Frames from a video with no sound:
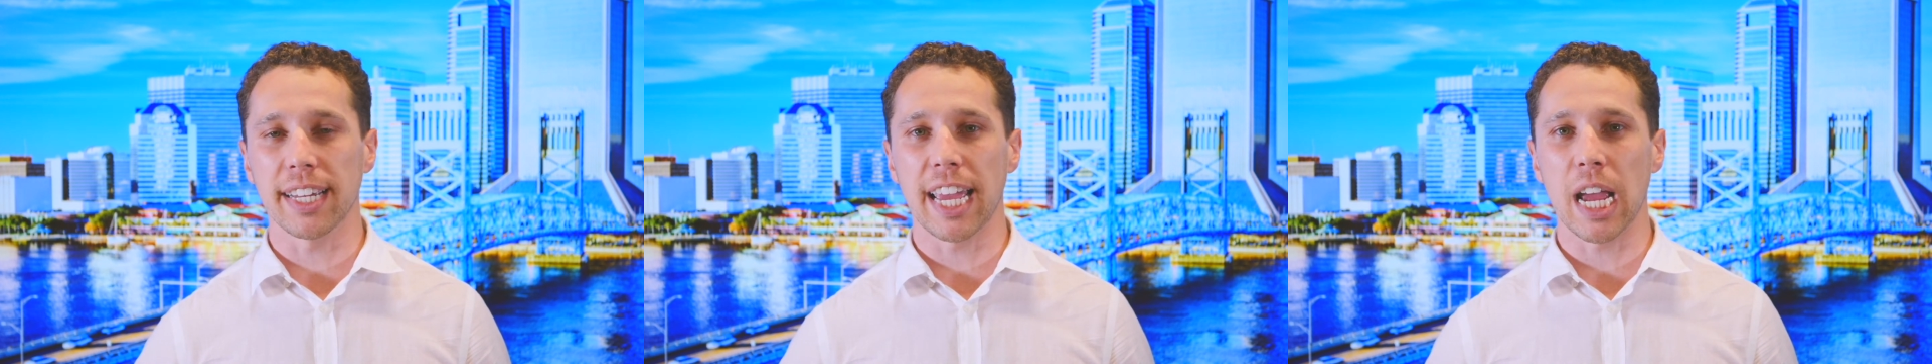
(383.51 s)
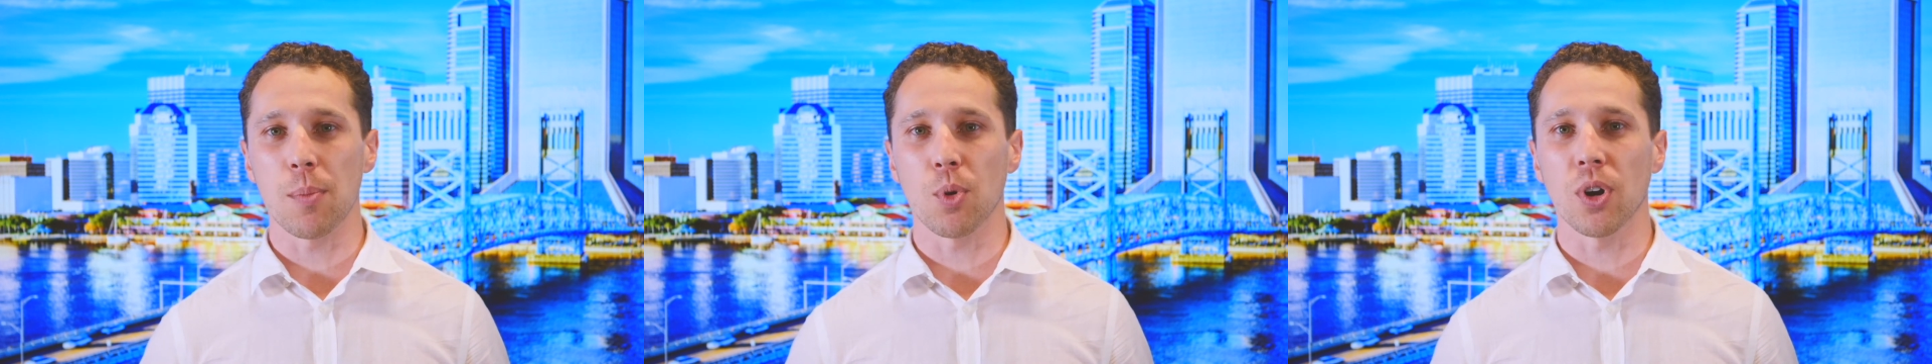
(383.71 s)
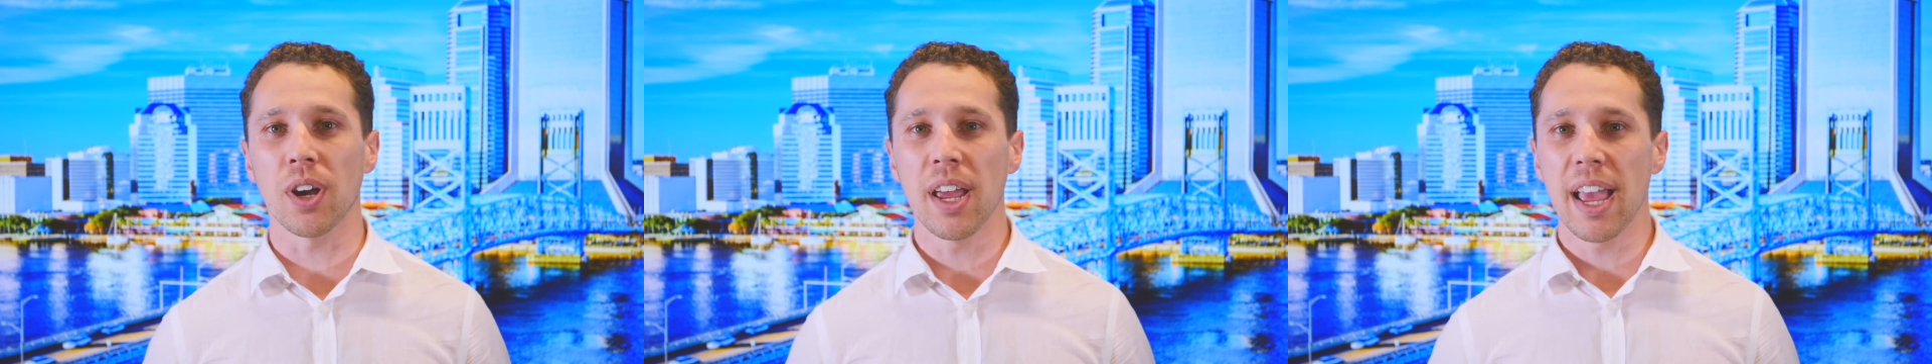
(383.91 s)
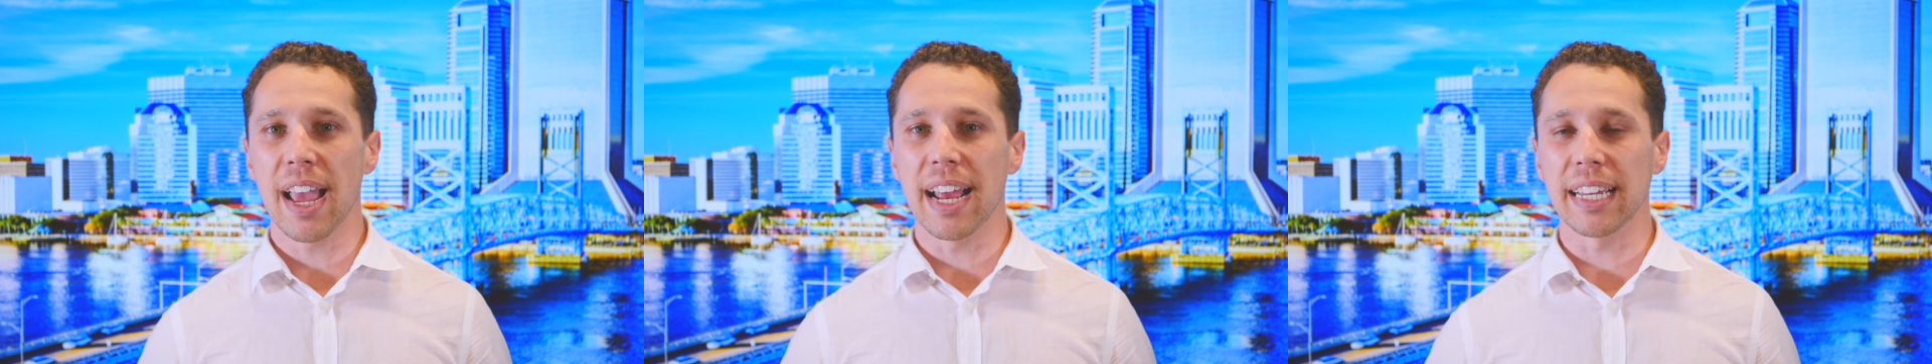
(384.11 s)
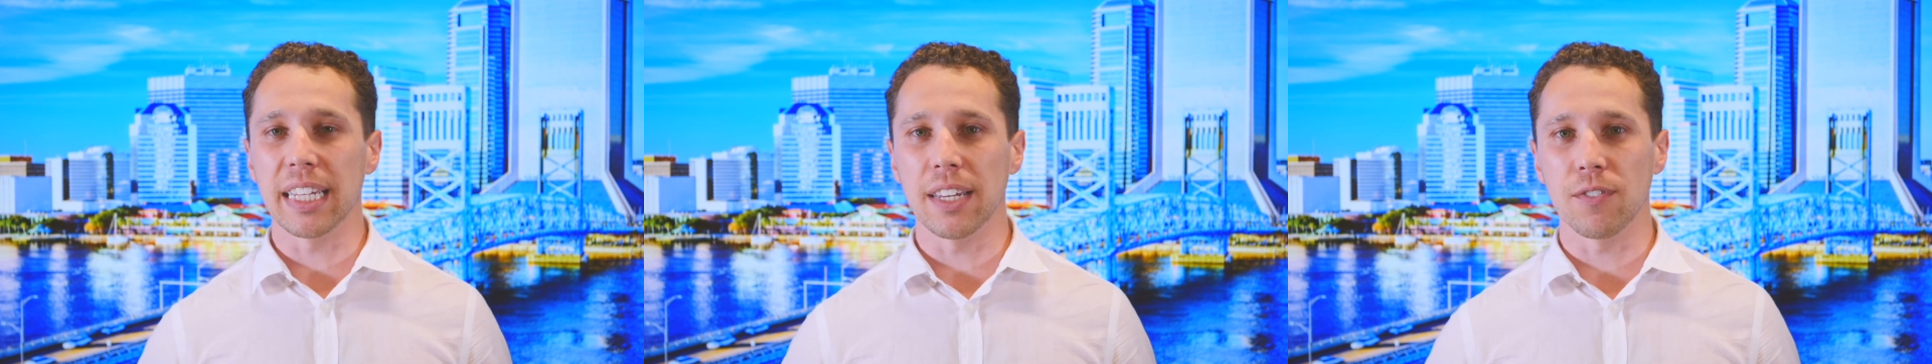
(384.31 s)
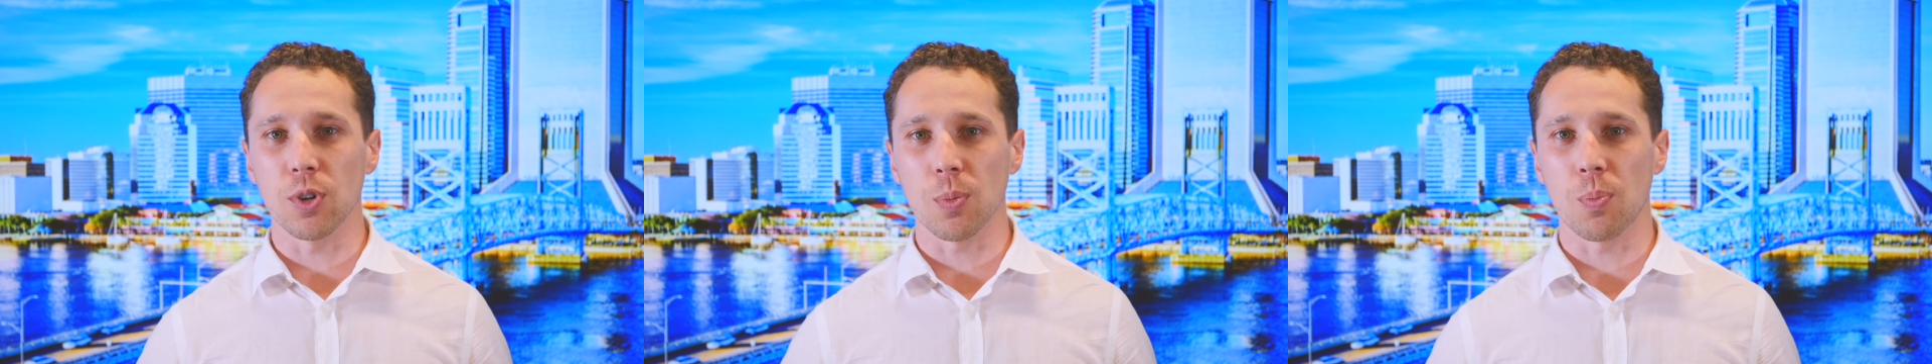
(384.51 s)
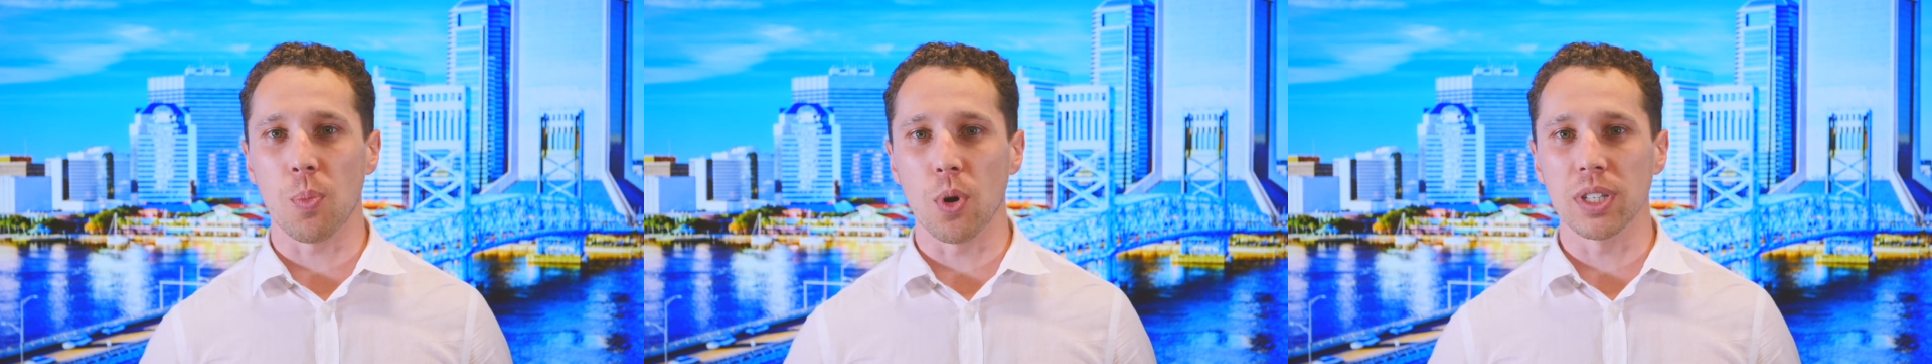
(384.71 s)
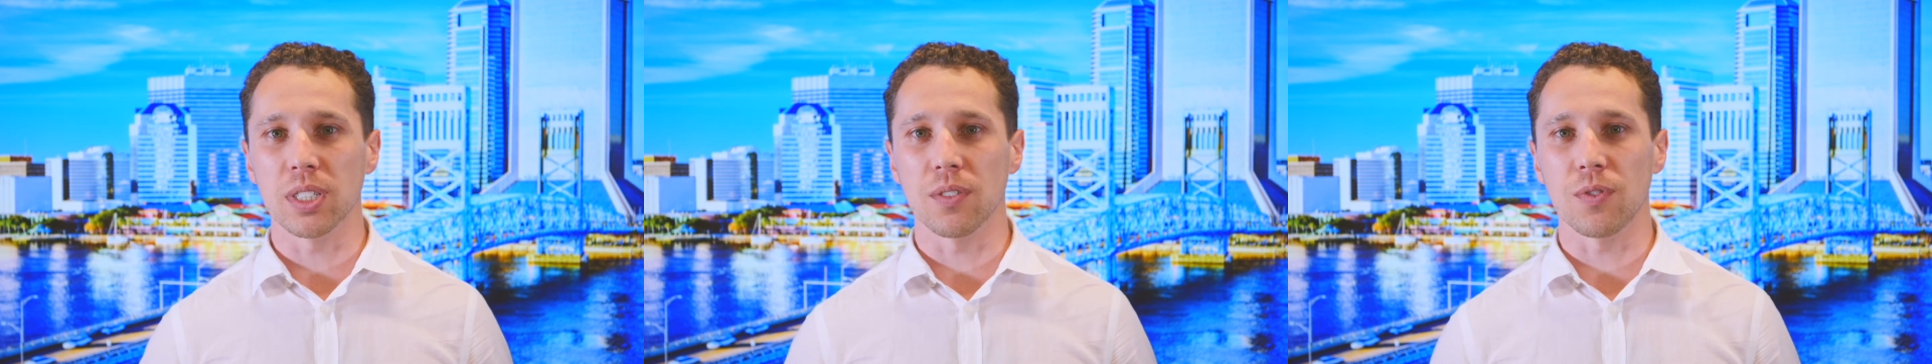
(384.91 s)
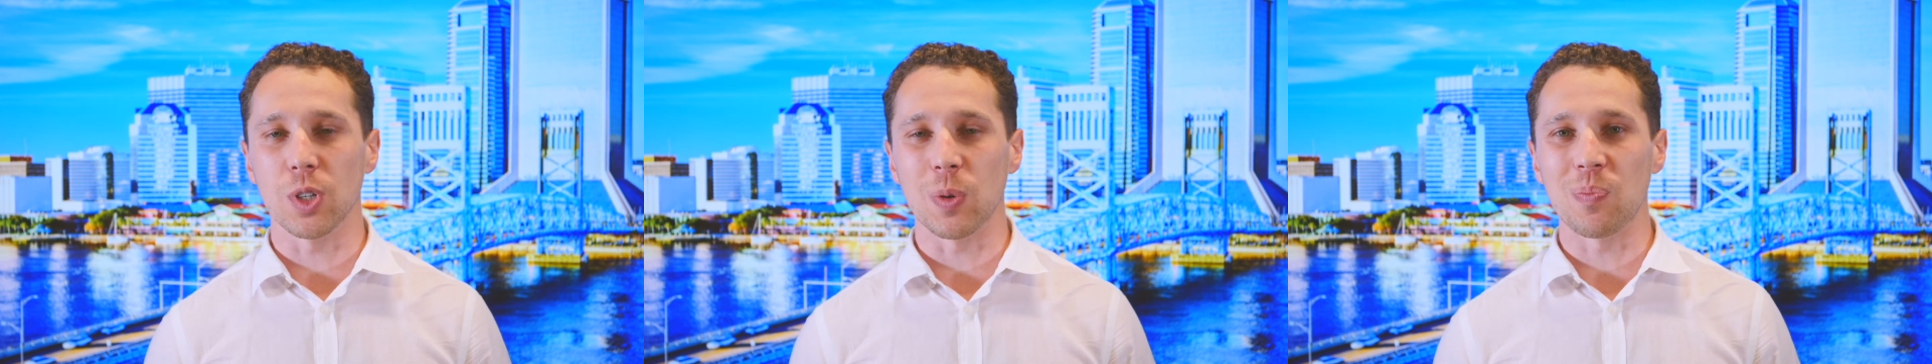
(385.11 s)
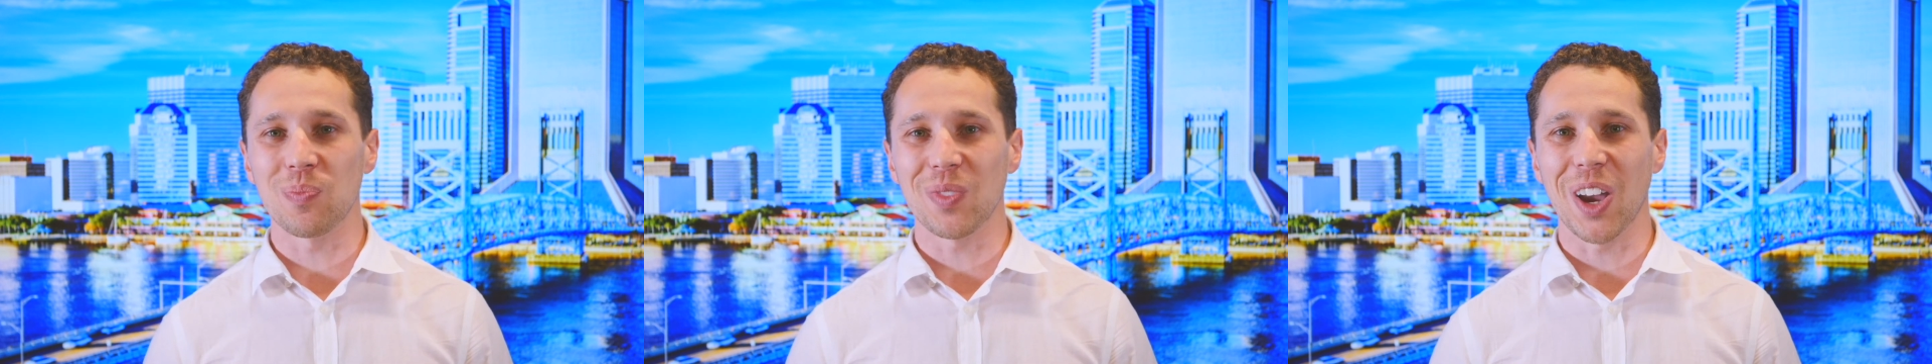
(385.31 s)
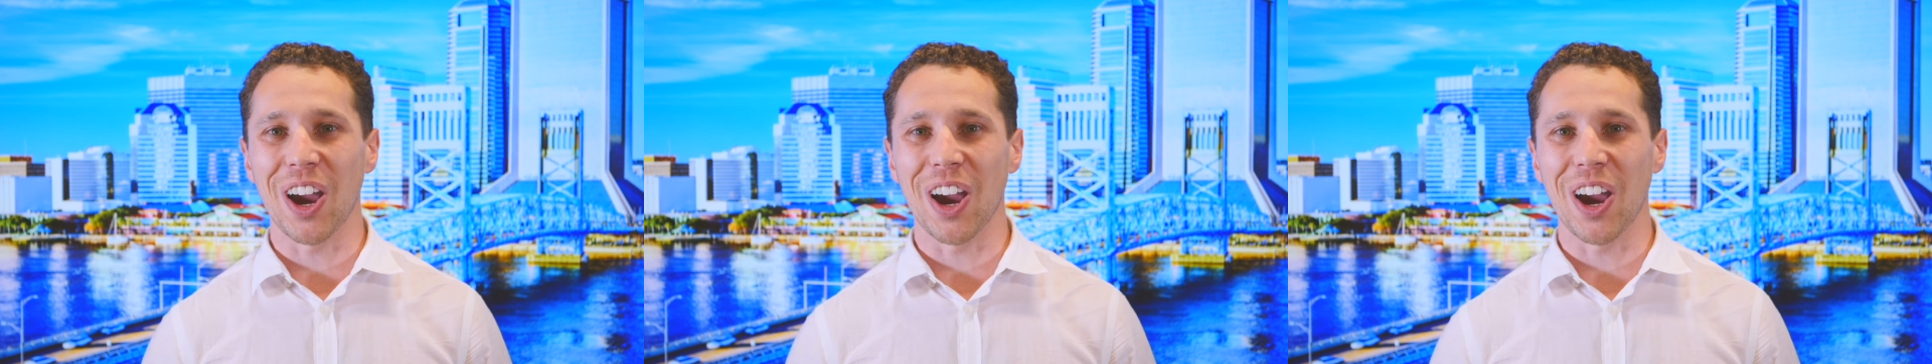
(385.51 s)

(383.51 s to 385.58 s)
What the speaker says: camera and give your points of view.